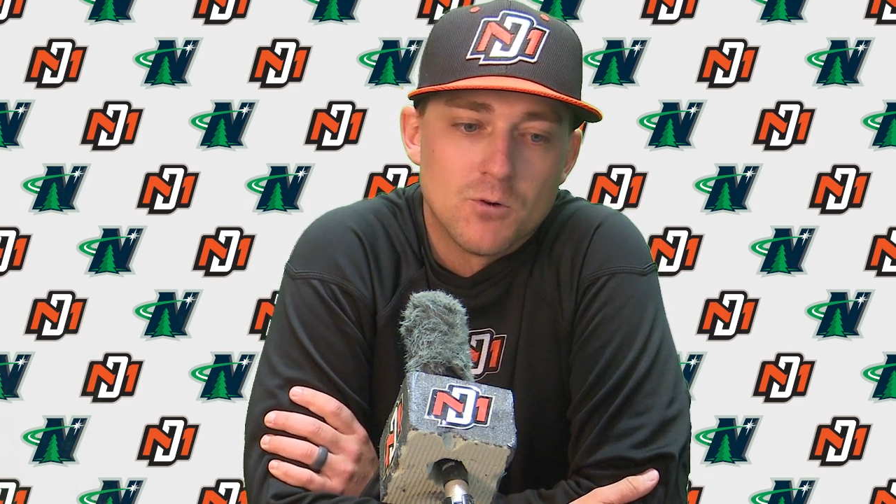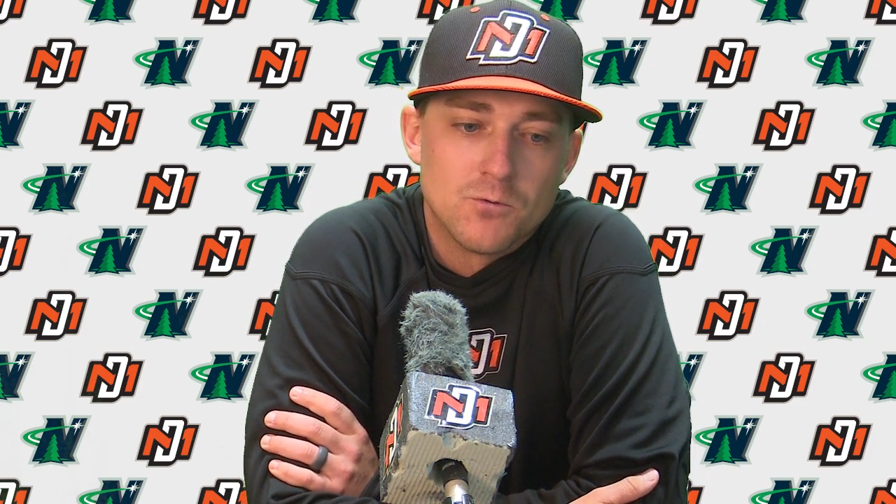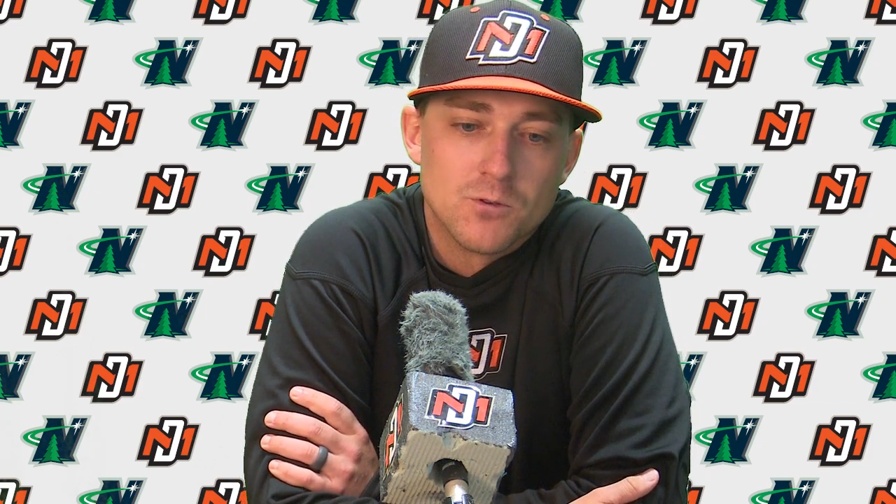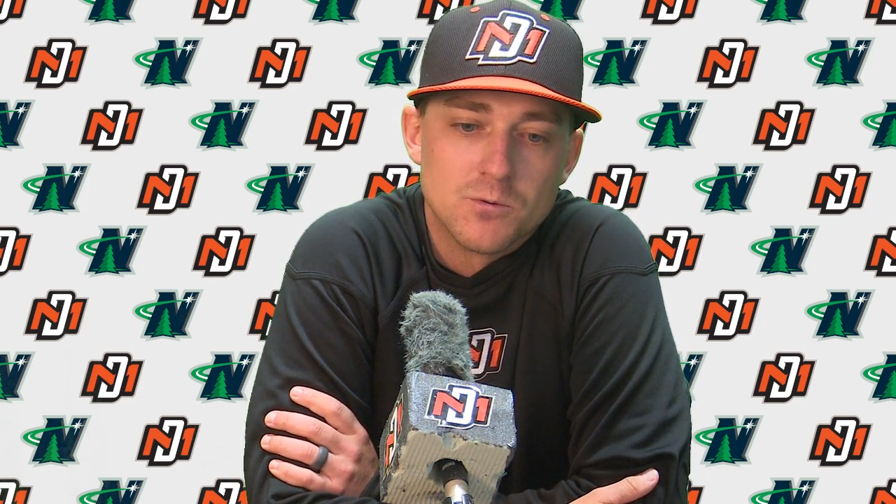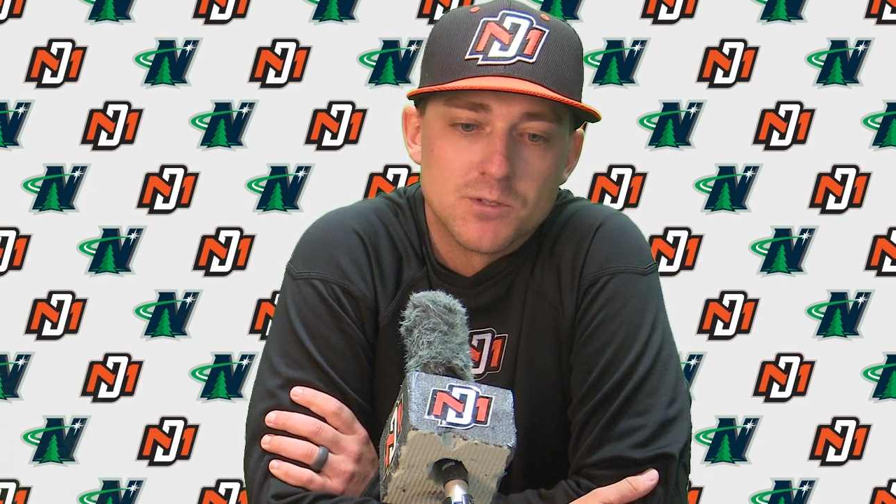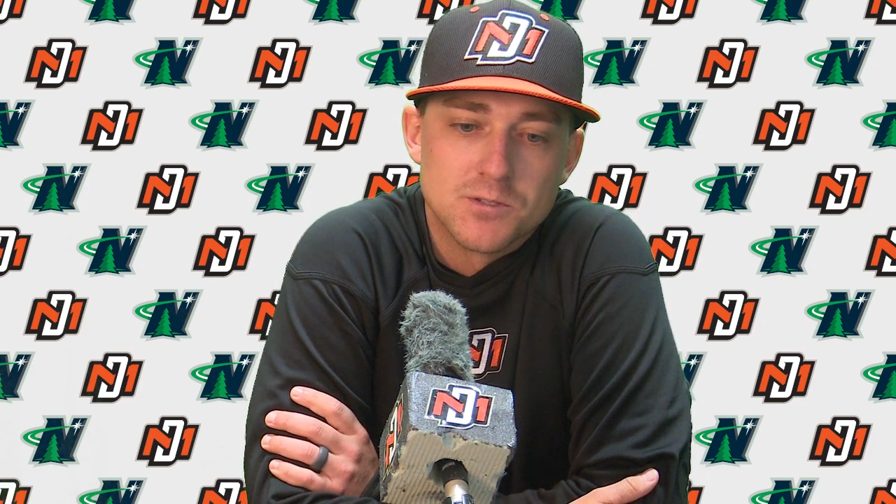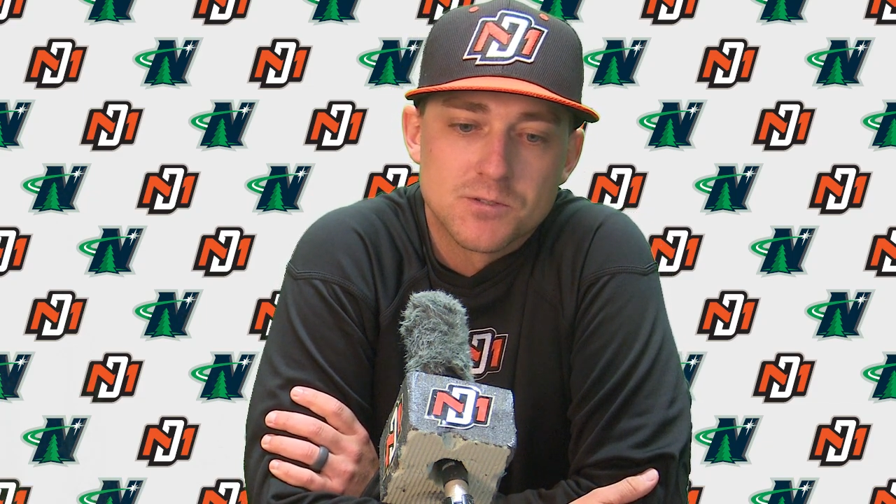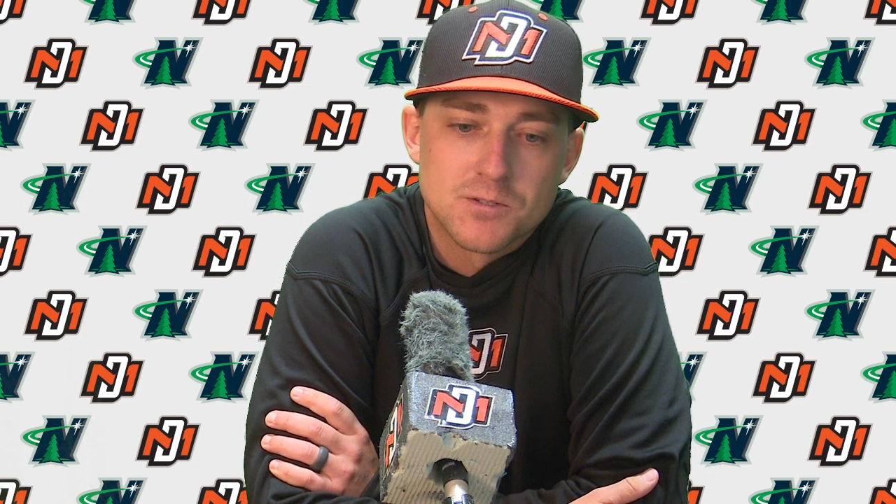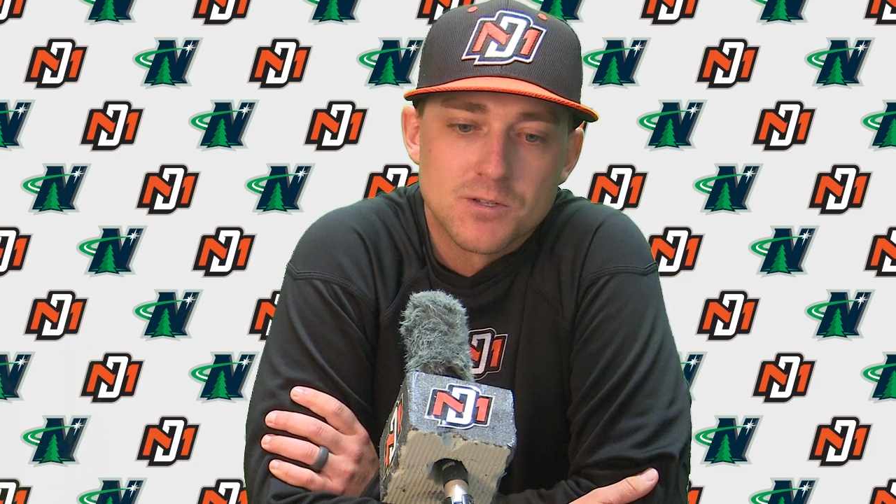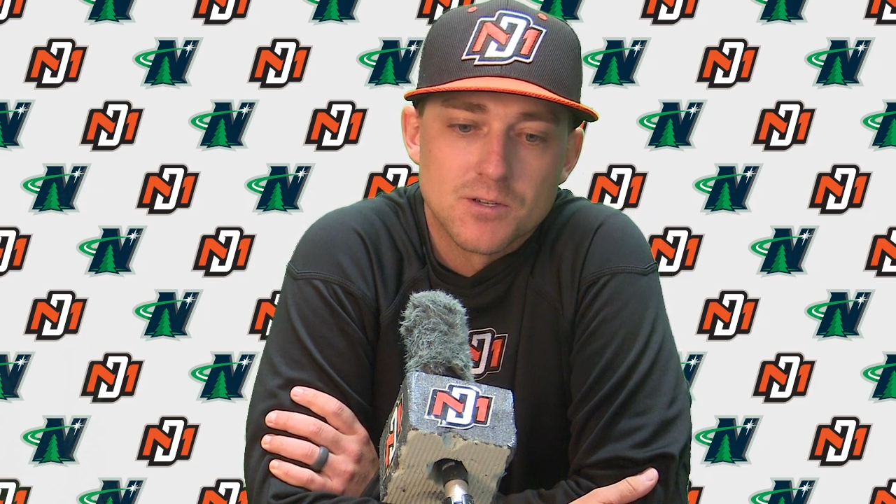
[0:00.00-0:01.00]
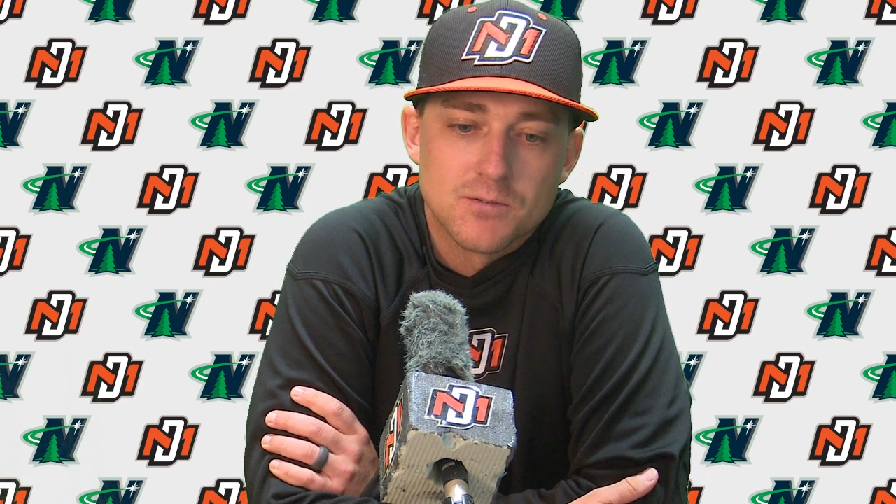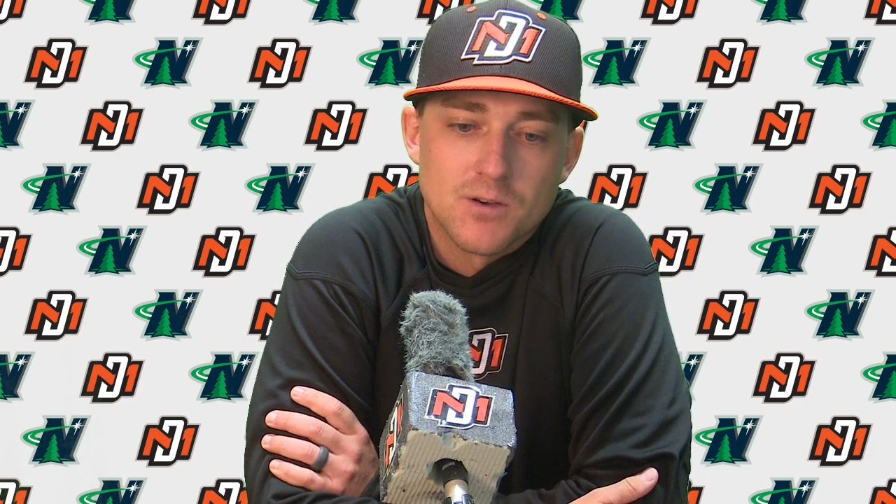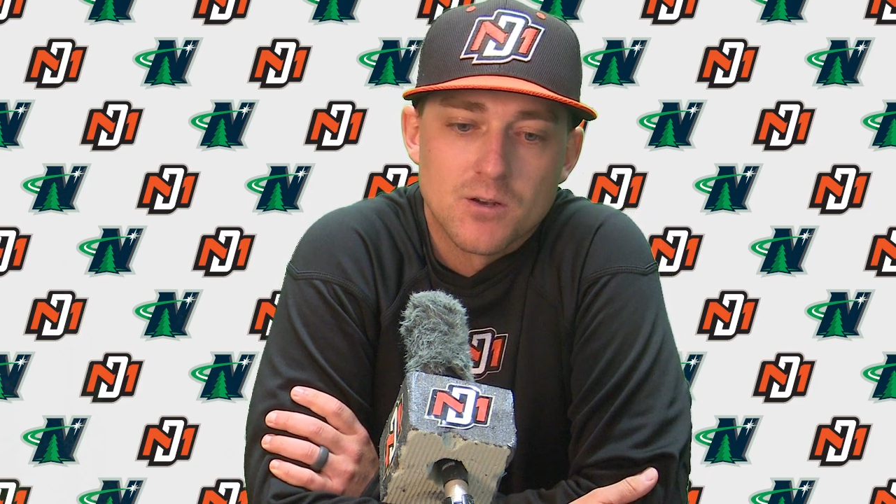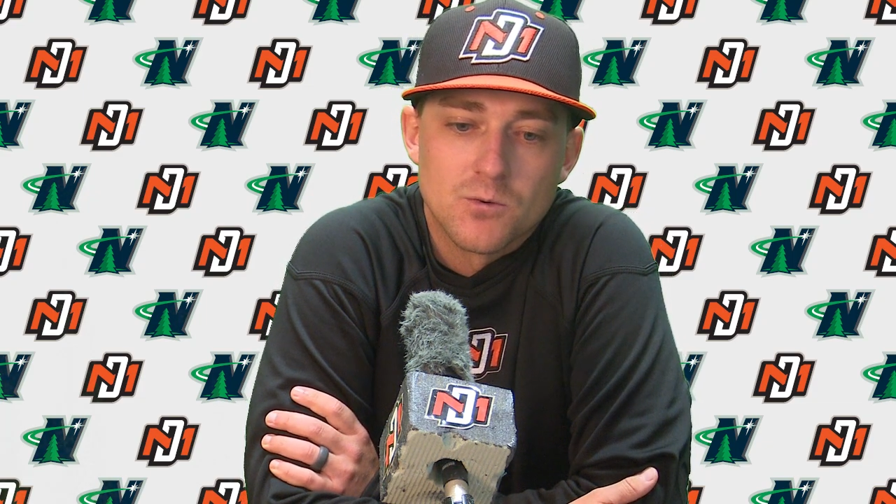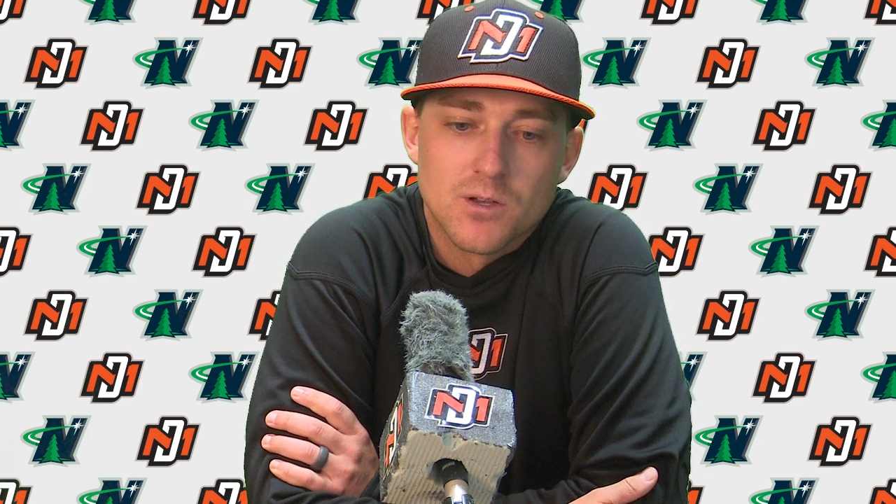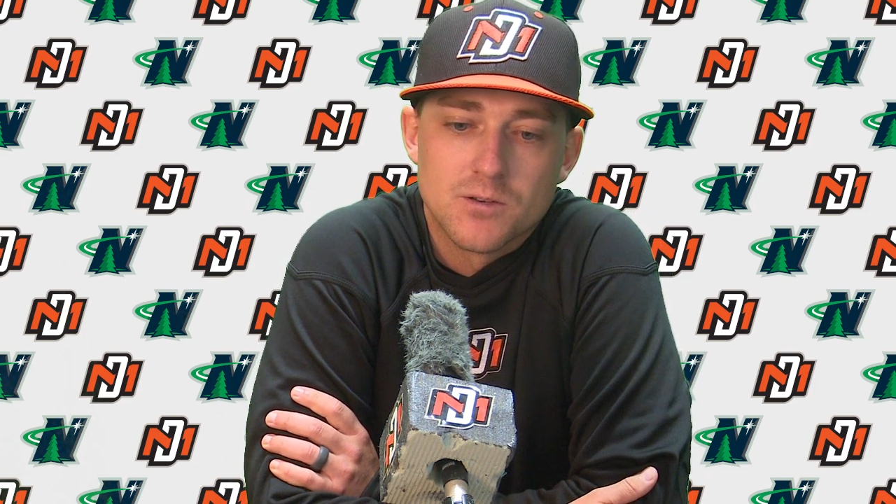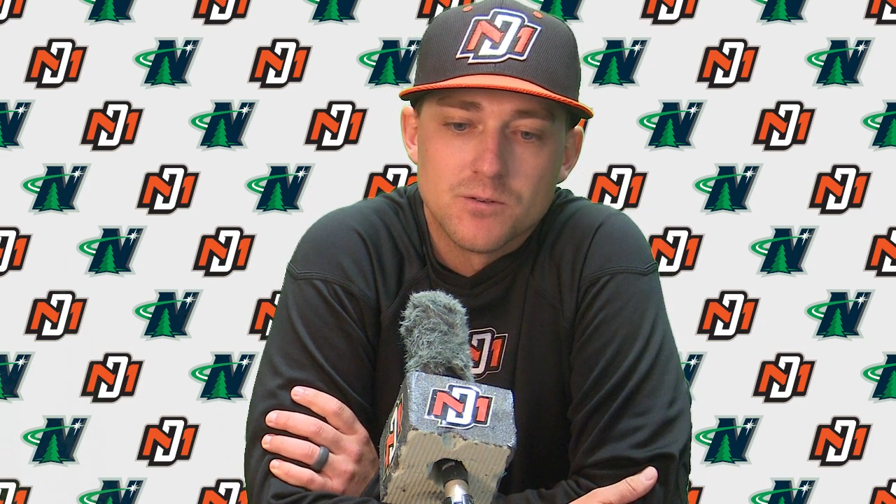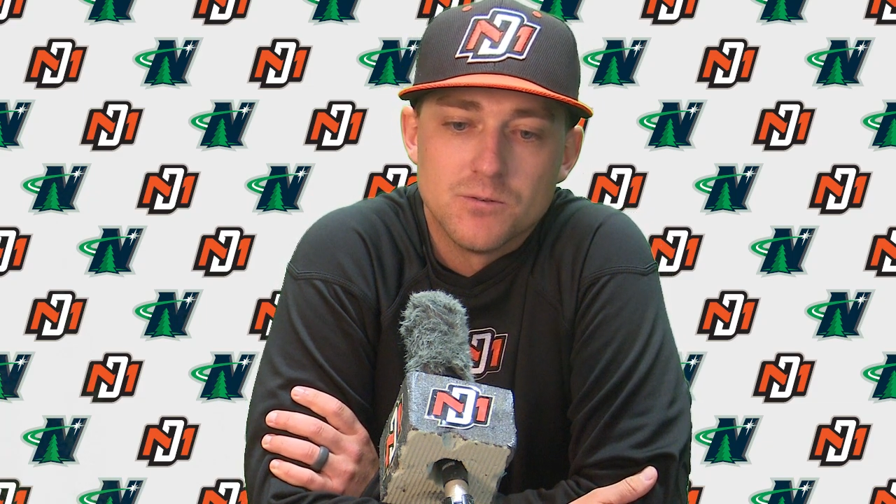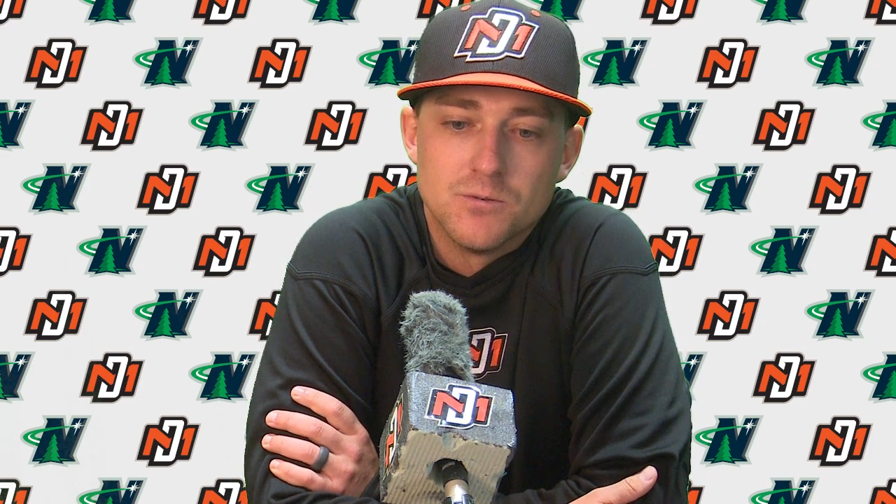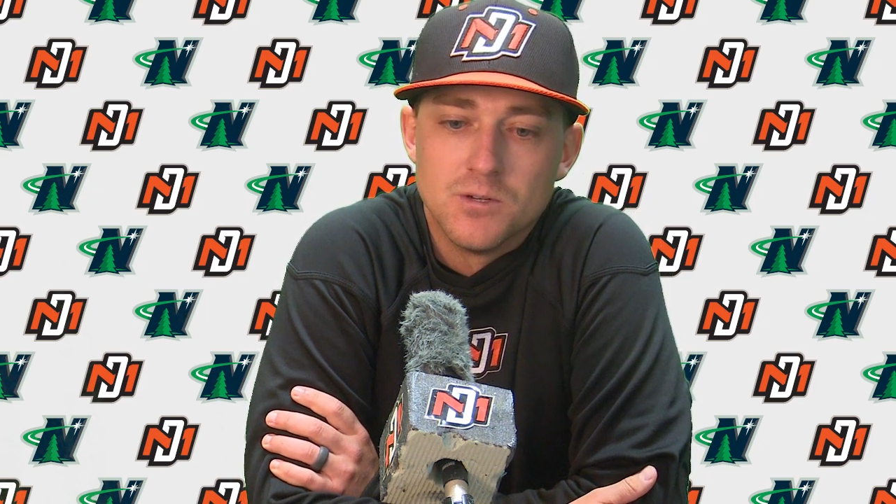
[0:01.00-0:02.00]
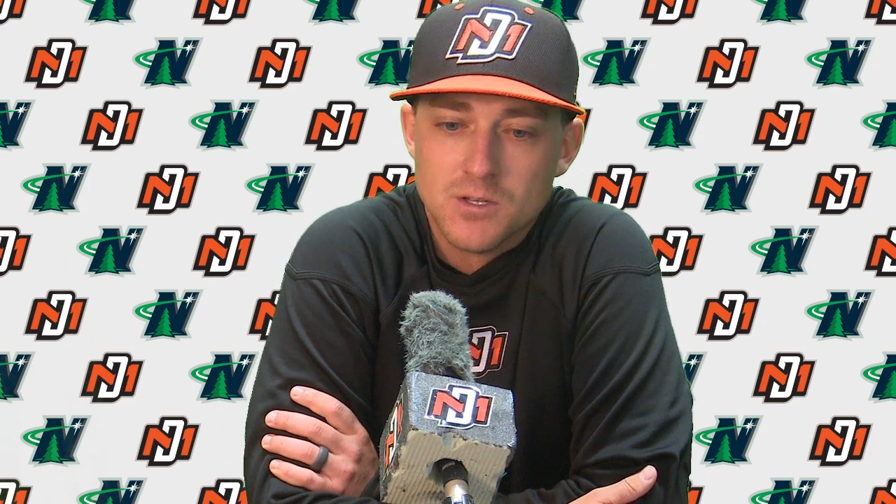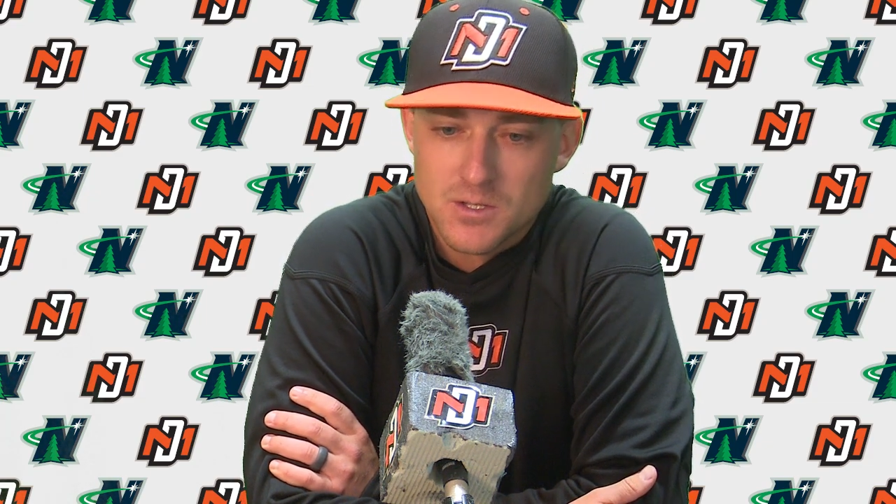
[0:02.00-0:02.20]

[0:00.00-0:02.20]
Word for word: hopefully we just uh, find a way to